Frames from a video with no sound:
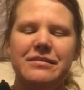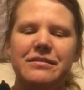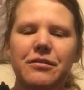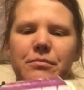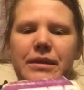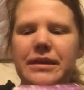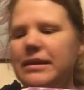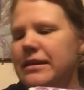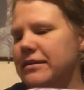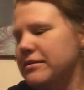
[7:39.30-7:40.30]
so
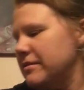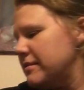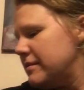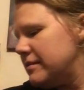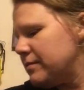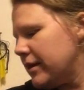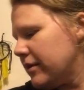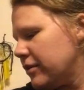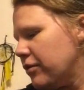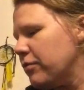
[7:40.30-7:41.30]
many years, where,
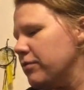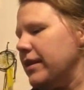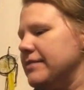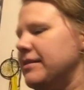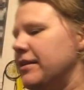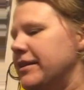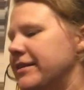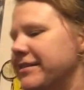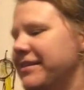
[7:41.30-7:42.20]
no, that's not it,